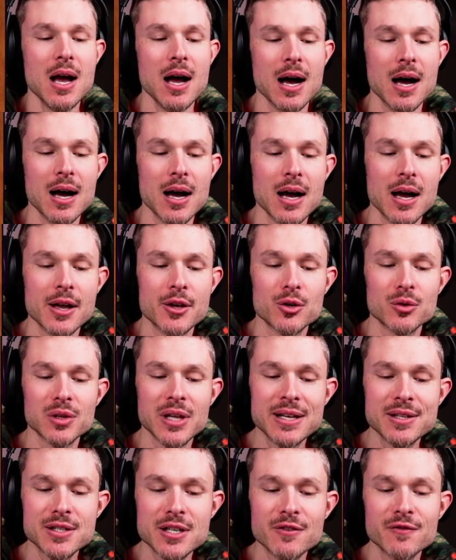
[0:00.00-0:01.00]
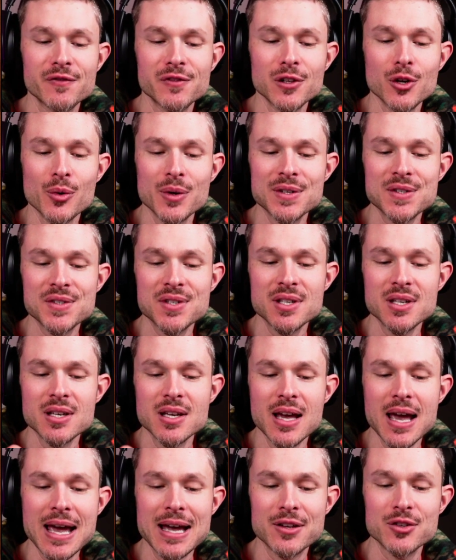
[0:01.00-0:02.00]
You're lending
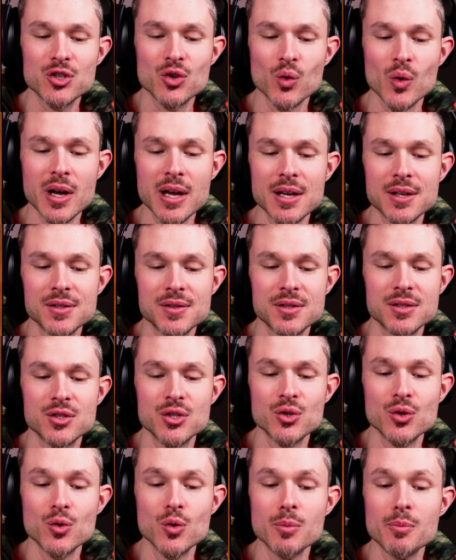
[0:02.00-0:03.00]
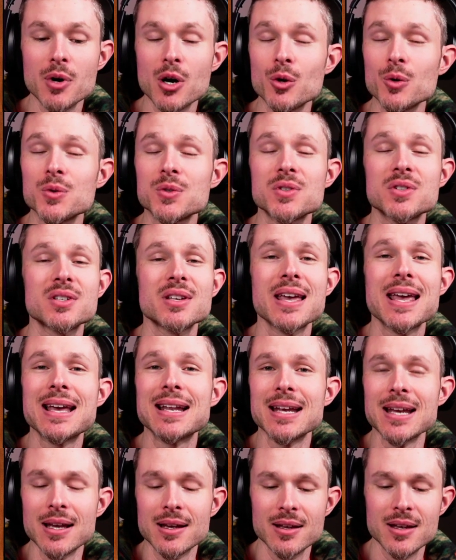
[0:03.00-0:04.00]
fluency and grace to most
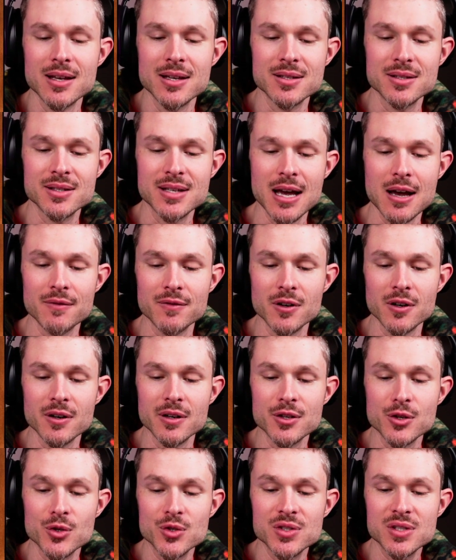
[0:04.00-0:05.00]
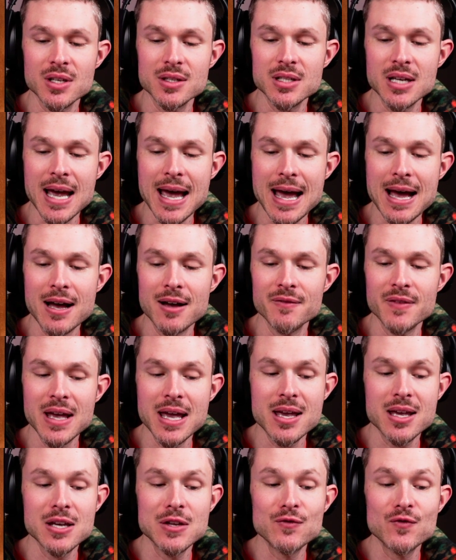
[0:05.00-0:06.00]
any endeavor, and you're said to have
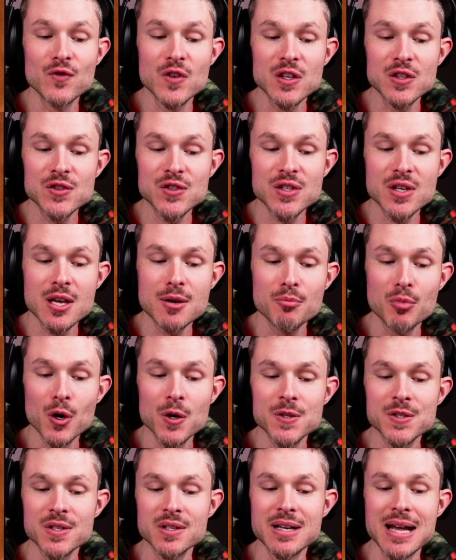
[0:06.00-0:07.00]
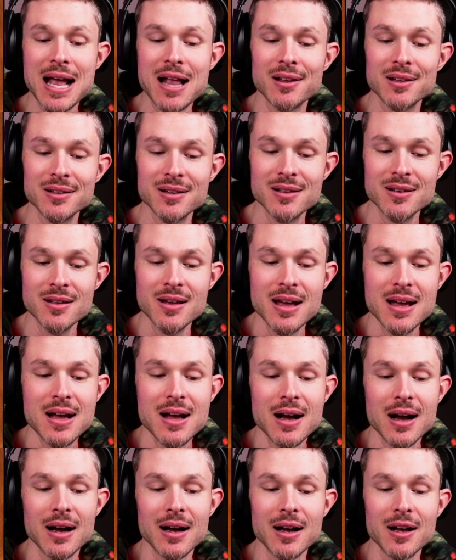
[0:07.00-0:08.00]
a convincing personality
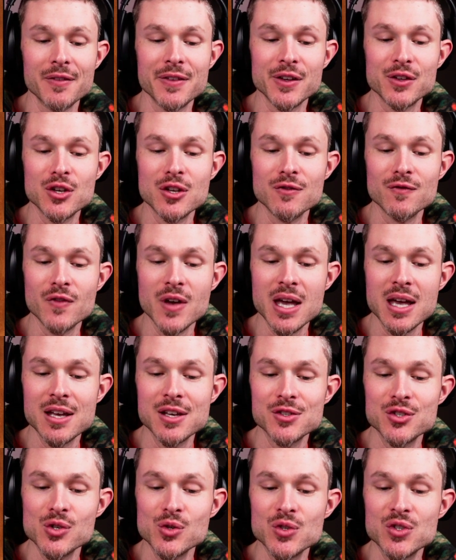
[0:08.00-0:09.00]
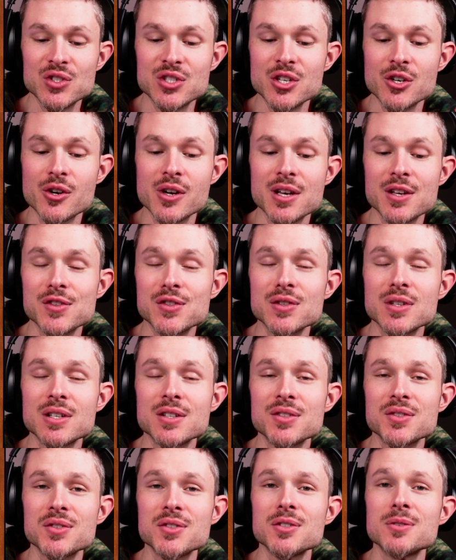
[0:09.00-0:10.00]
that conveys your
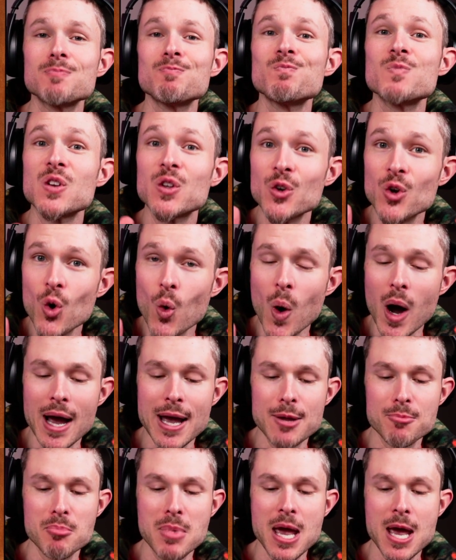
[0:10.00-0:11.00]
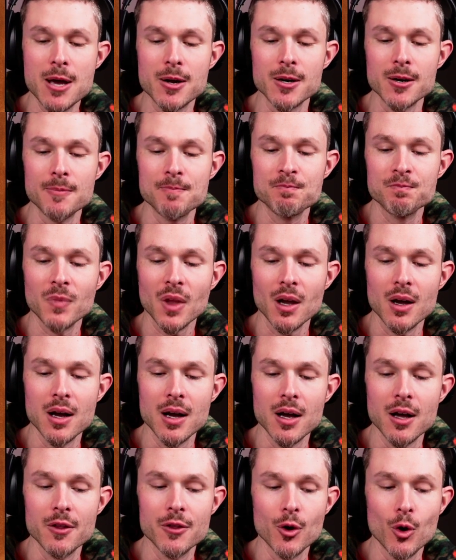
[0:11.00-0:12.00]
seriousness in a quiet manner,
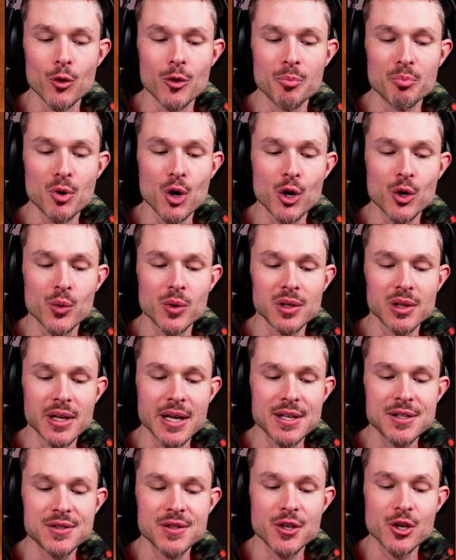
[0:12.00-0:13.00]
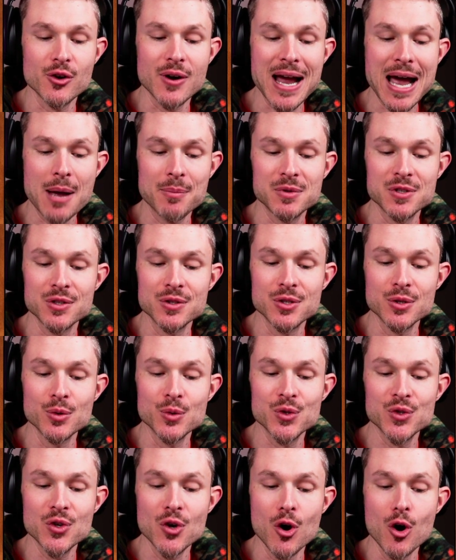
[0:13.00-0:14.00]
though the book relates that you're apt to do
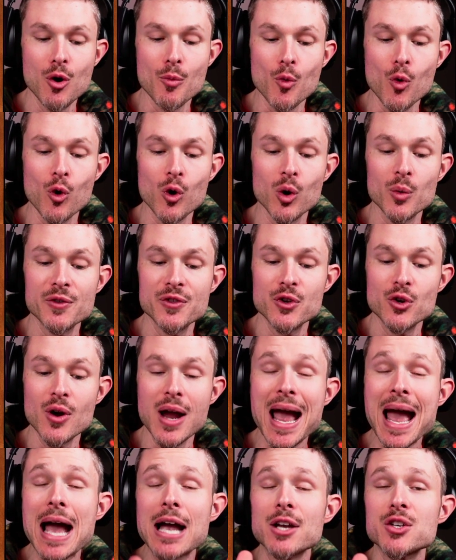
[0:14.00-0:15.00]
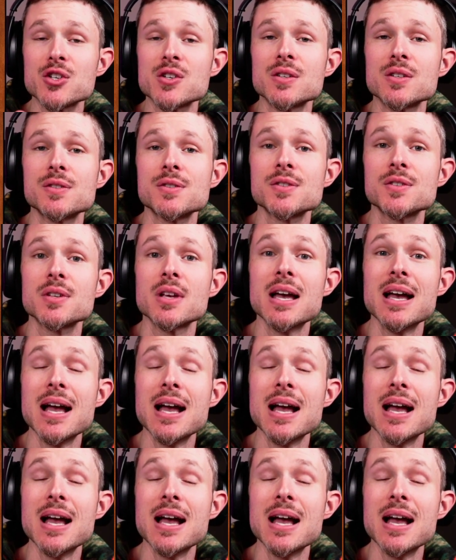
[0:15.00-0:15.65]
so more with your actions